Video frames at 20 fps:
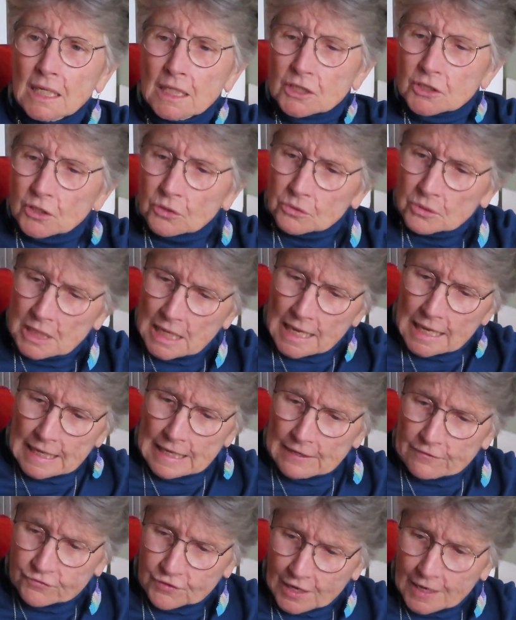So
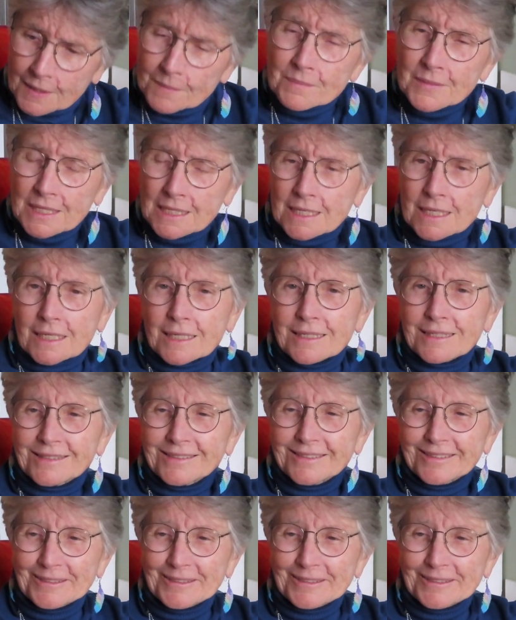if I'm then